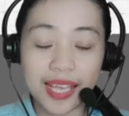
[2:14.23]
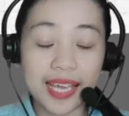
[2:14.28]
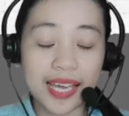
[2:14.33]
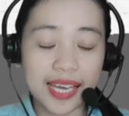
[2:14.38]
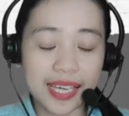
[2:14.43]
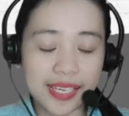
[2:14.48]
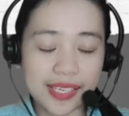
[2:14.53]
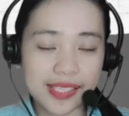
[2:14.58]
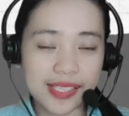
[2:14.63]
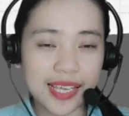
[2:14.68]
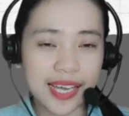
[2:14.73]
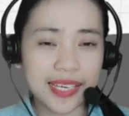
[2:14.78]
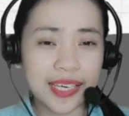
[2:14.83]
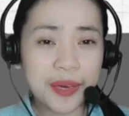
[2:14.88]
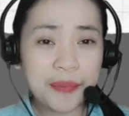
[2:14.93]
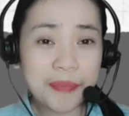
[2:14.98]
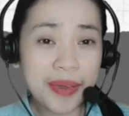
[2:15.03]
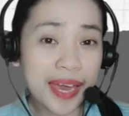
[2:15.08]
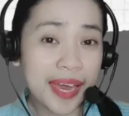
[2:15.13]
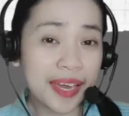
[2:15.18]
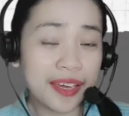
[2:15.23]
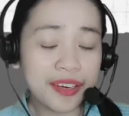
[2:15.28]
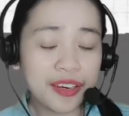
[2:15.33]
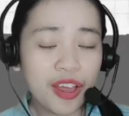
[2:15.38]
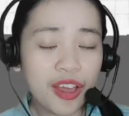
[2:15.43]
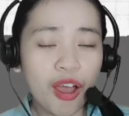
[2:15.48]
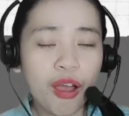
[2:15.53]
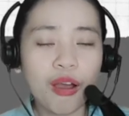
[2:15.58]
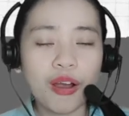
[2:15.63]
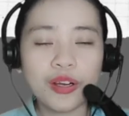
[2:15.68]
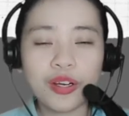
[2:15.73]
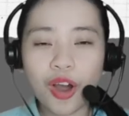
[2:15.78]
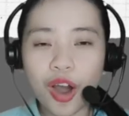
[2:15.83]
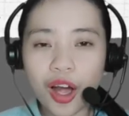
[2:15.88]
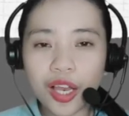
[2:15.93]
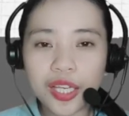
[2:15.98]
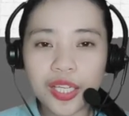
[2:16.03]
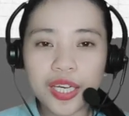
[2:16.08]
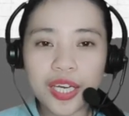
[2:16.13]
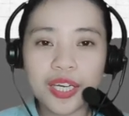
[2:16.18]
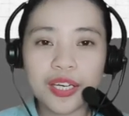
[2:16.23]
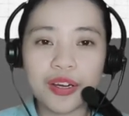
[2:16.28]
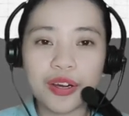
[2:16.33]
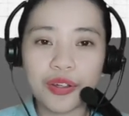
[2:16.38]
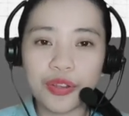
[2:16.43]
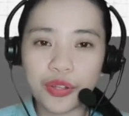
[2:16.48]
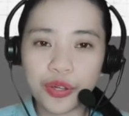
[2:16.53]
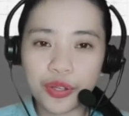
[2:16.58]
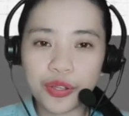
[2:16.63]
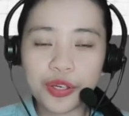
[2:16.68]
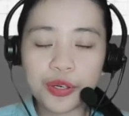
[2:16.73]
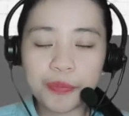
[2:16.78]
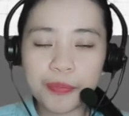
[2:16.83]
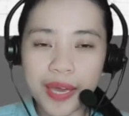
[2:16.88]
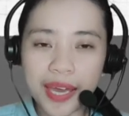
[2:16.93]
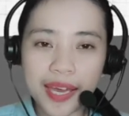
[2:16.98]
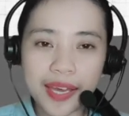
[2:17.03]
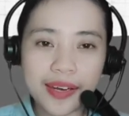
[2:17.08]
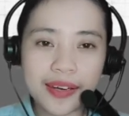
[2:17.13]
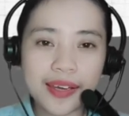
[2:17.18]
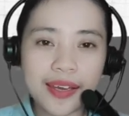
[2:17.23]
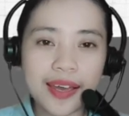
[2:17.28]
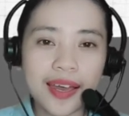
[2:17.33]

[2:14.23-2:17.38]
It is like a man calling another man,